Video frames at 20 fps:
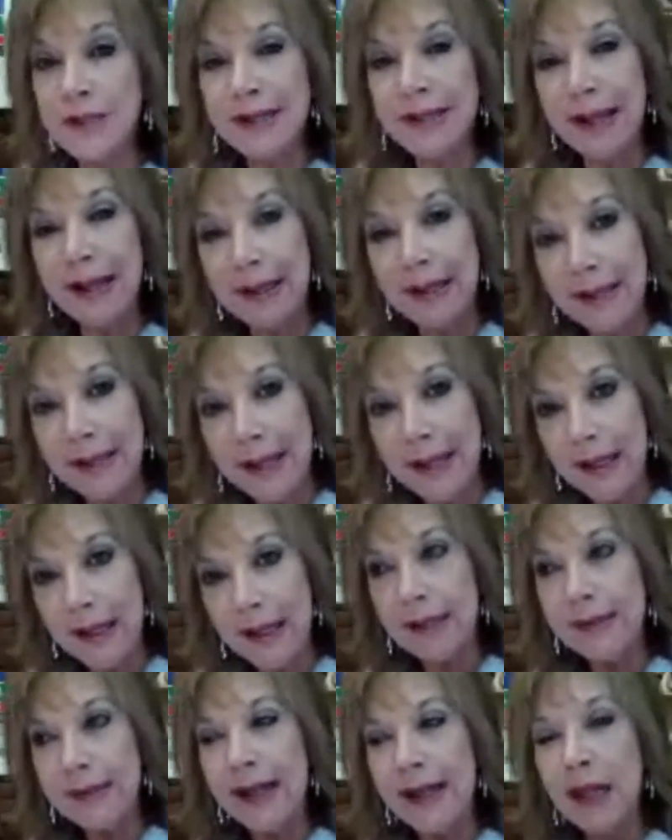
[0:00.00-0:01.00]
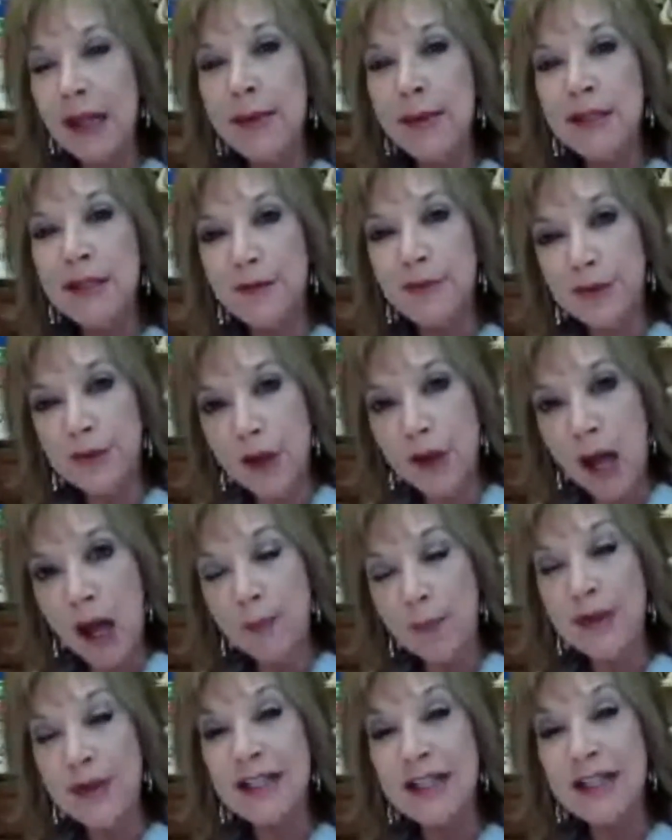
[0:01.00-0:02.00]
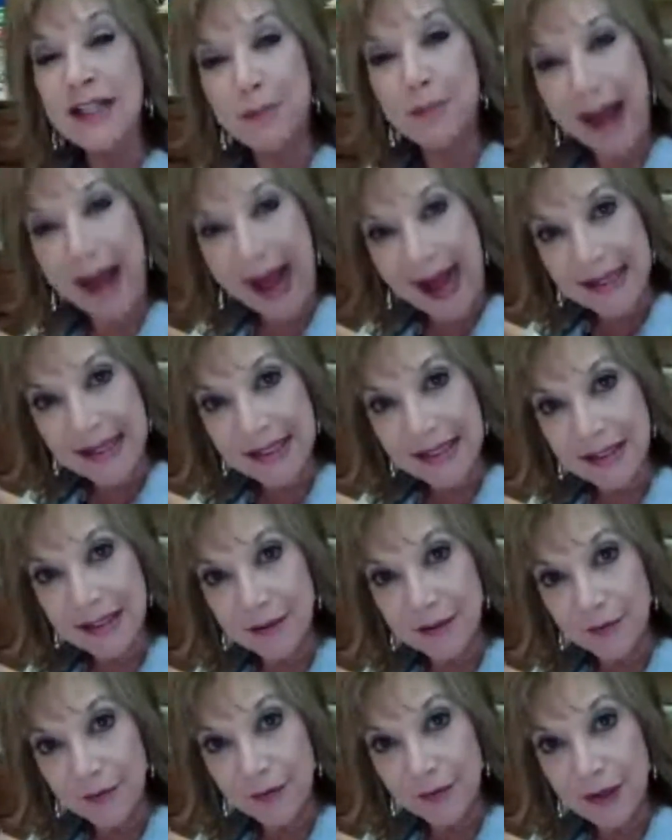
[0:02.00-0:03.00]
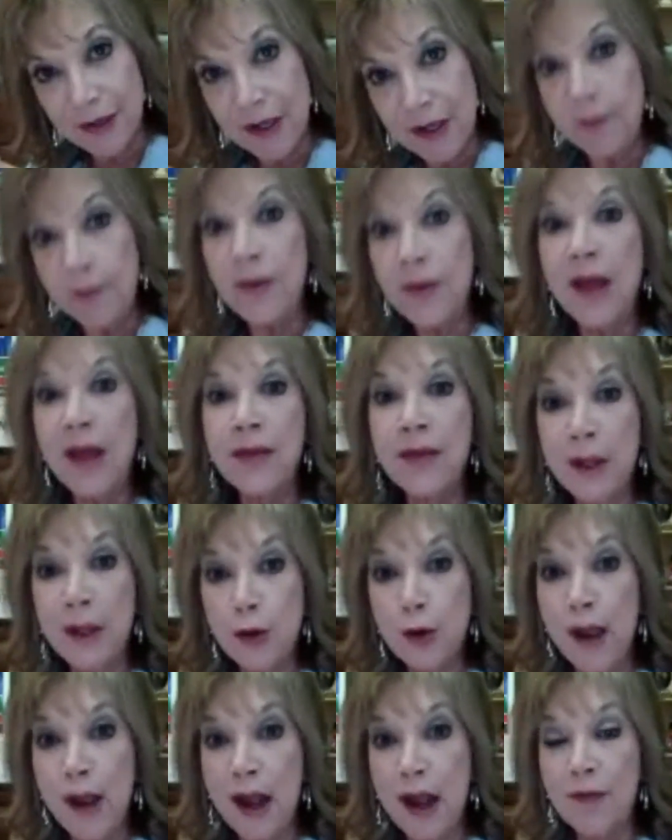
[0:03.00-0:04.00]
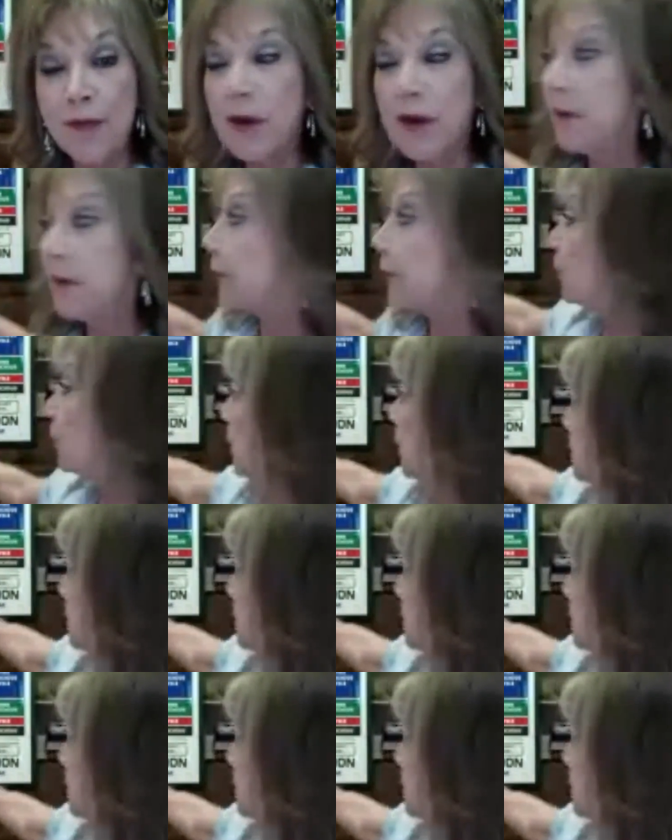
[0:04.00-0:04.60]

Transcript: an, an element of thought, but it's passive. And then you have where he says